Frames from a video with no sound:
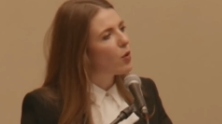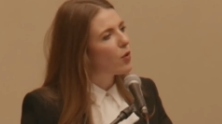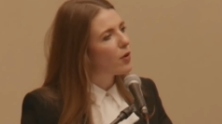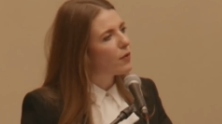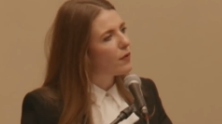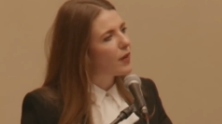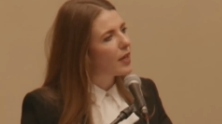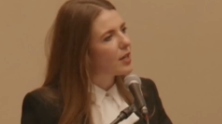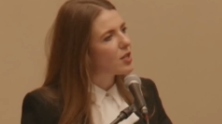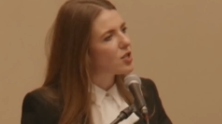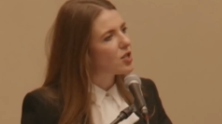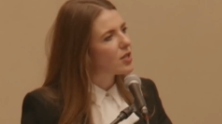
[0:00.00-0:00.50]

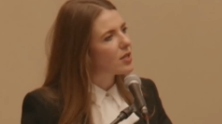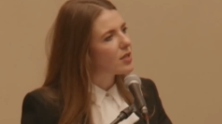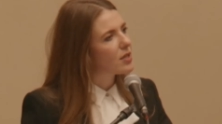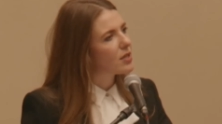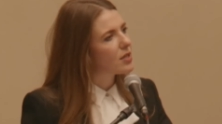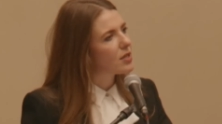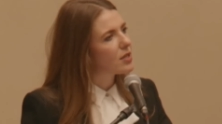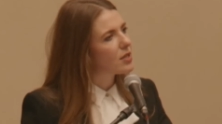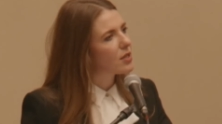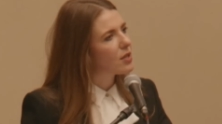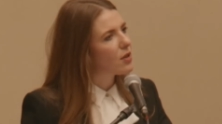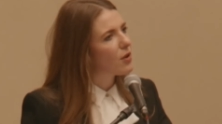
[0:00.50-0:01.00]

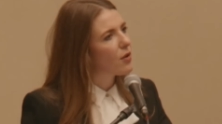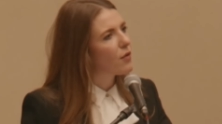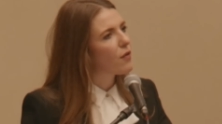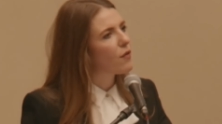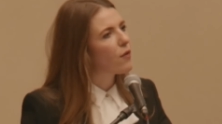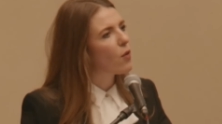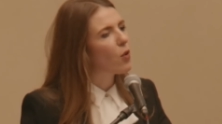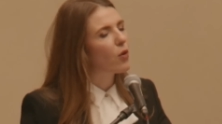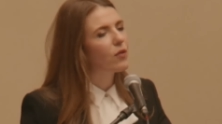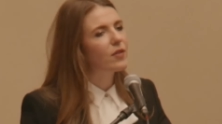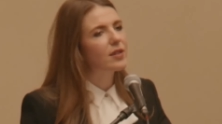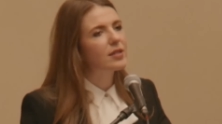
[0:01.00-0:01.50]
motivations
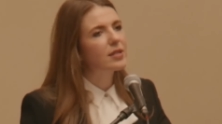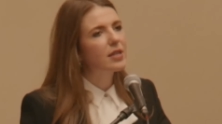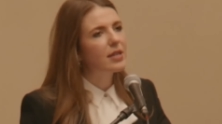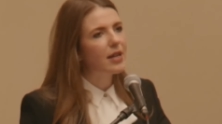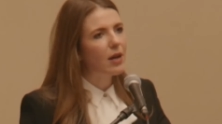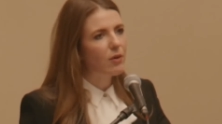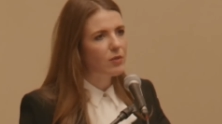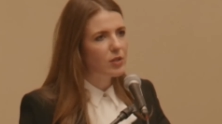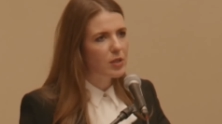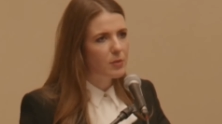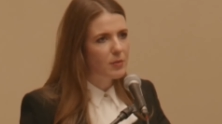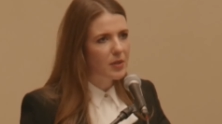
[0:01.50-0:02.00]
for this
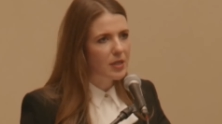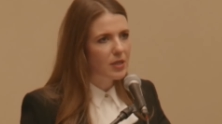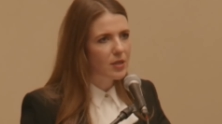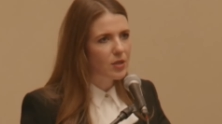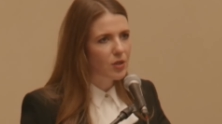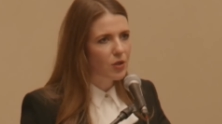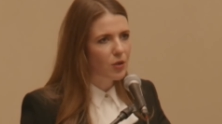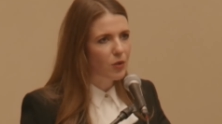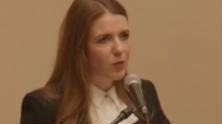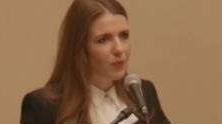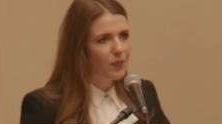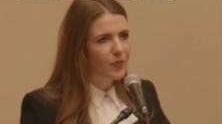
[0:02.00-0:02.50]

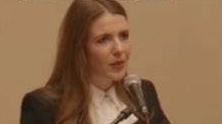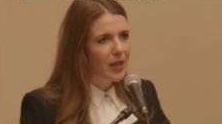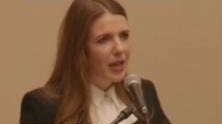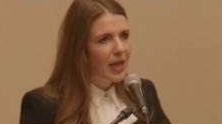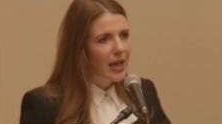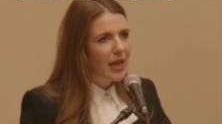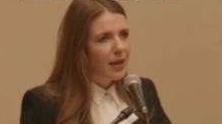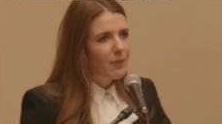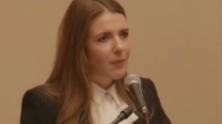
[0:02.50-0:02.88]
announcement too